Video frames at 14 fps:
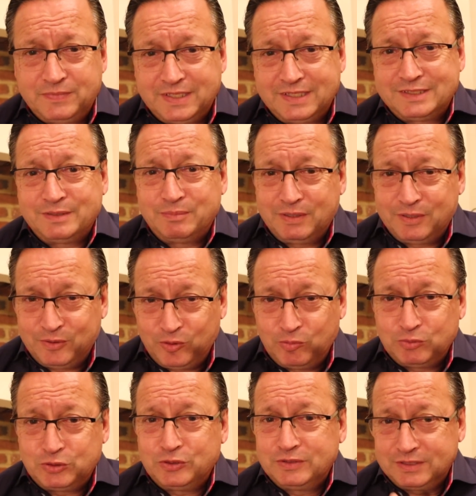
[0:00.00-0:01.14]
That's about
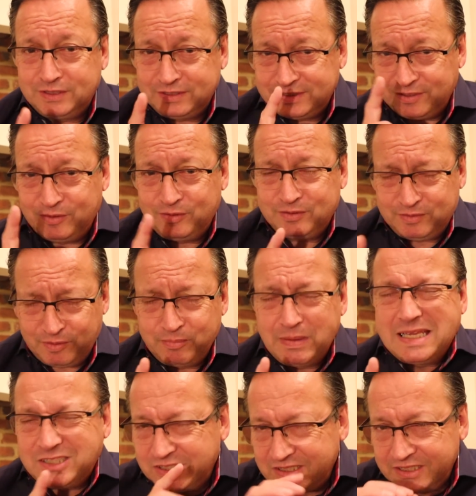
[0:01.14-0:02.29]
options. I'll
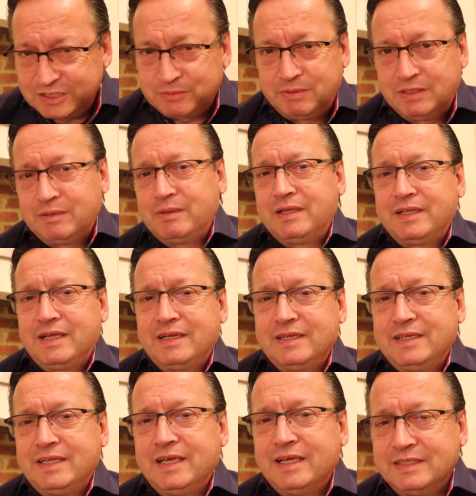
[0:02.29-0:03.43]
mention a little bit about that
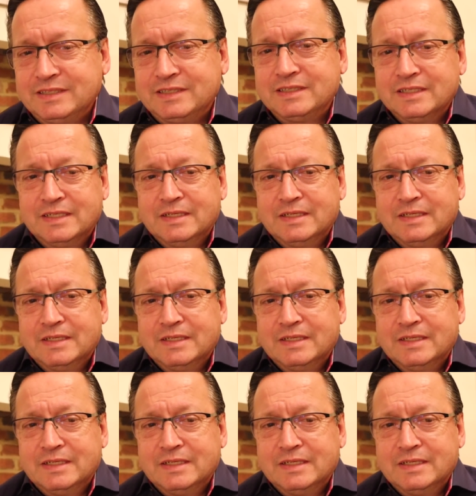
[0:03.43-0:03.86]
at the end.